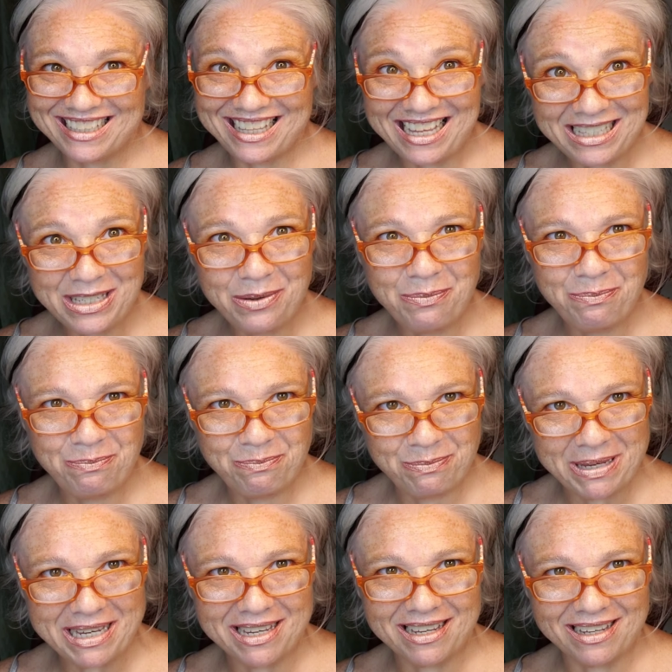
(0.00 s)
That's a
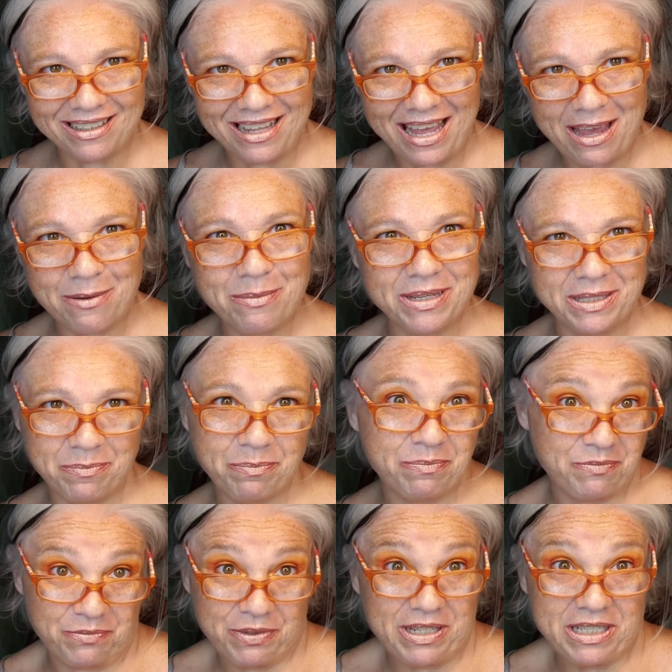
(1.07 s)
big collab,
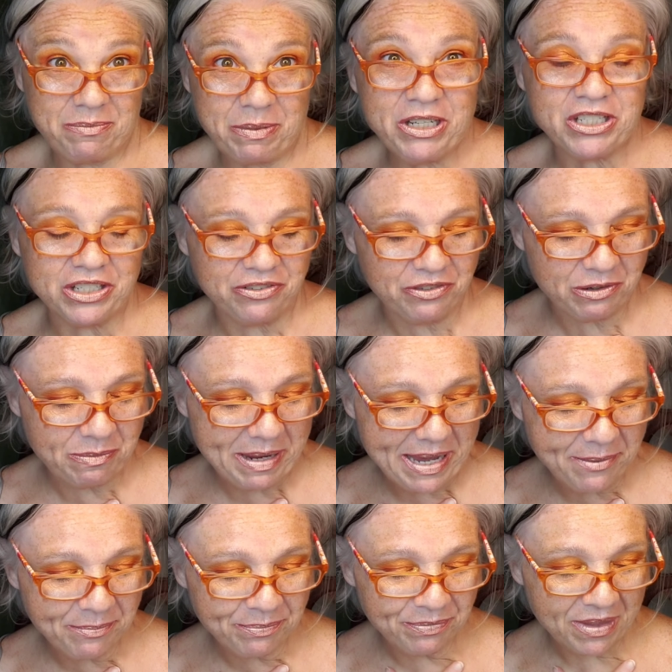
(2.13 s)
especially for
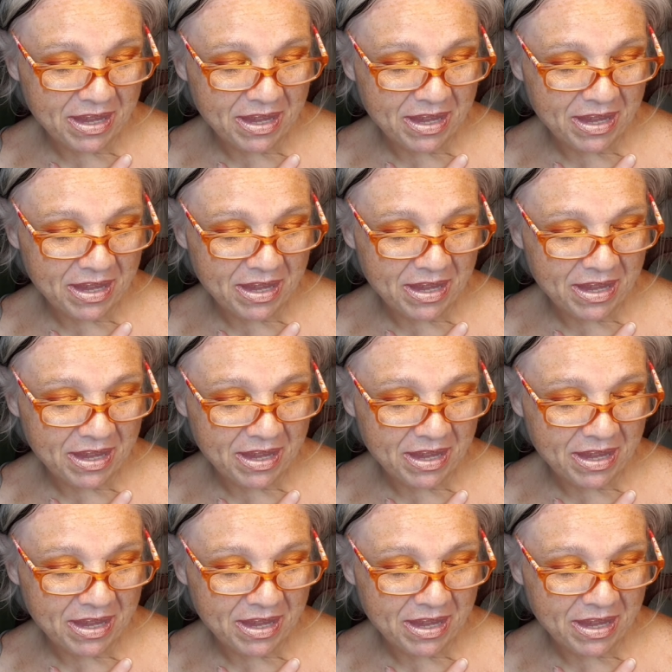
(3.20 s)
me.